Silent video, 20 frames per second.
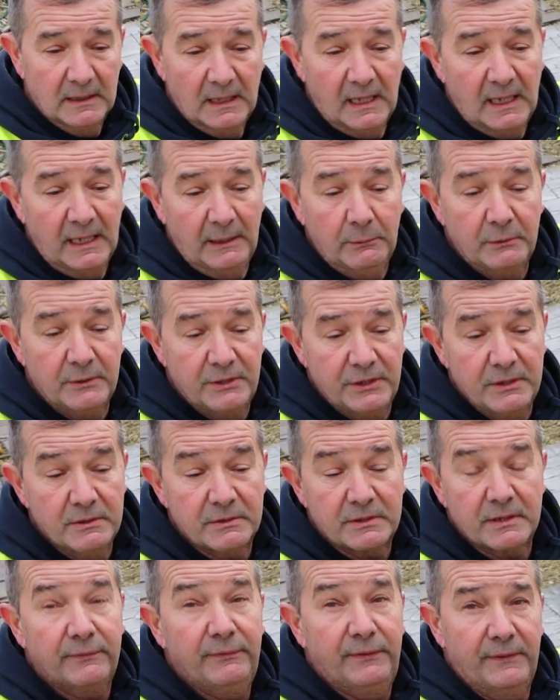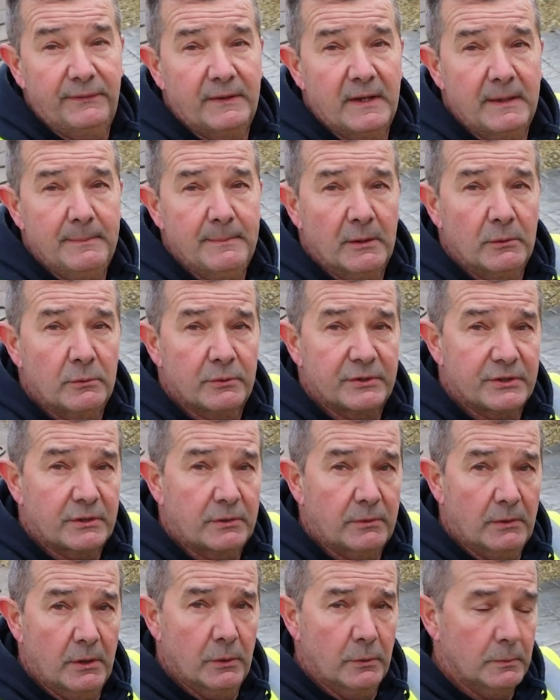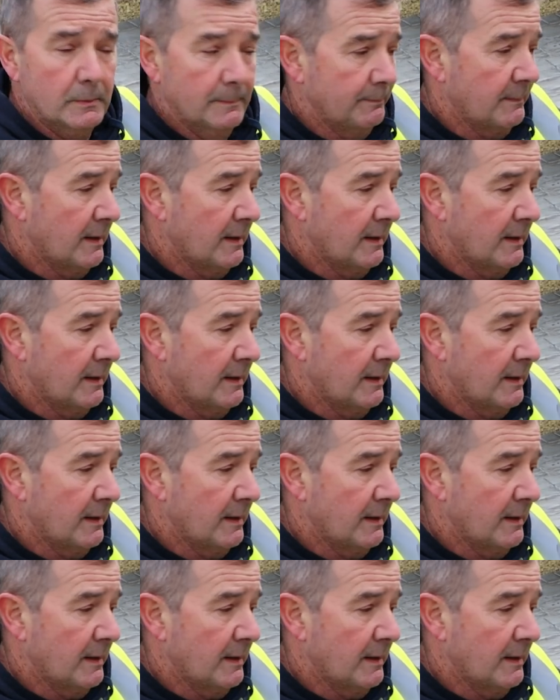I would use a 50mm screw.